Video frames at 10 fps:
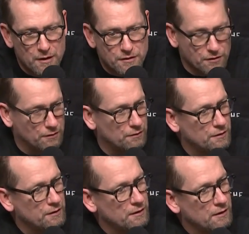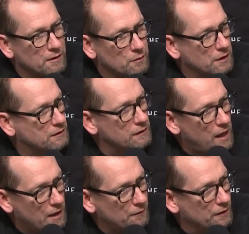So we hit the
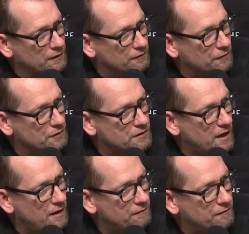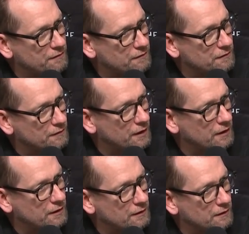lottery in the first half,
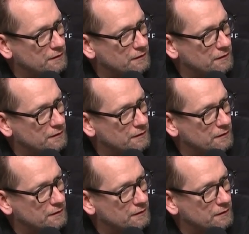right?